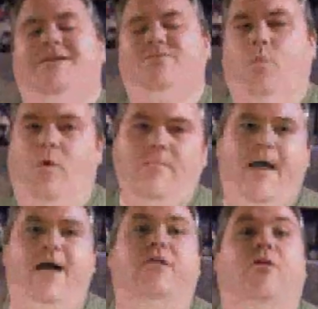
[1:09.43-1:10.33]
is 1
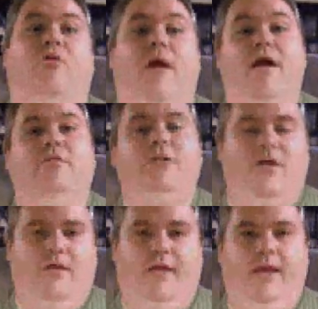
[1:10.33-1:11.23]
pound of ground
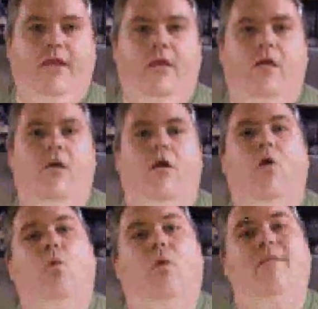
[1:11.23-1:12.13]
turkey,
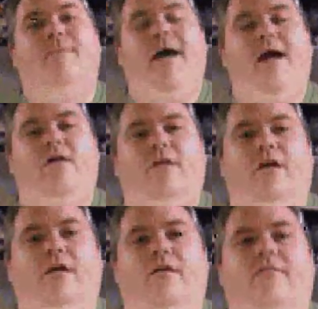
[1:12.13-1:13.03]
1 pound
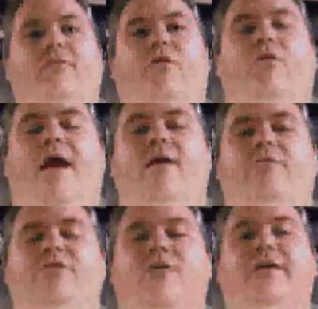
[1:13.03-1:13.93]
of
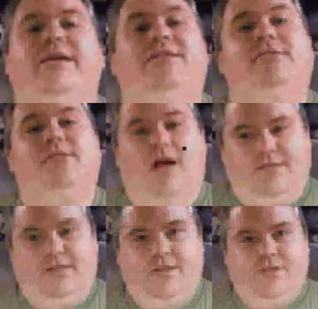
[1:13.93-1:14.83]
ground turkey
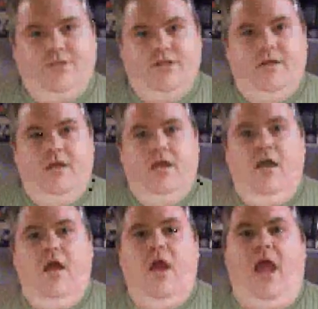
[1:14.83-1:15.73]
sausage,
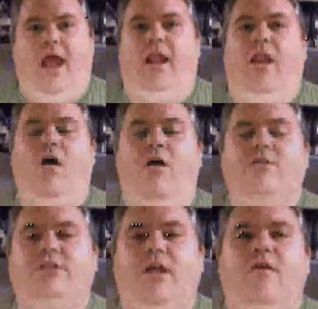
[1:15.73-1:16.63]
a
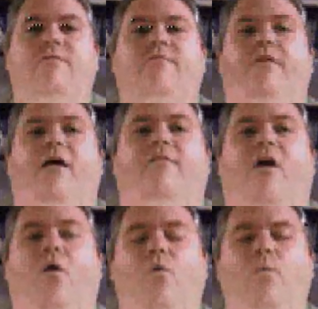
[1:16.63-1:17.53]
large loaf of
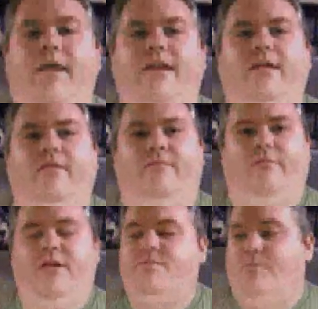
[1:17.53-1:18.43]
whole wheat
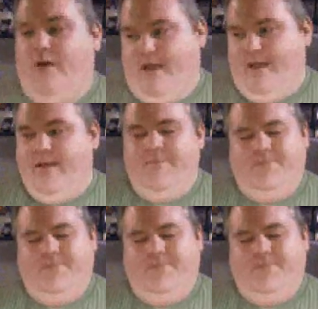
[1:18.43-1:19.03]
French bread.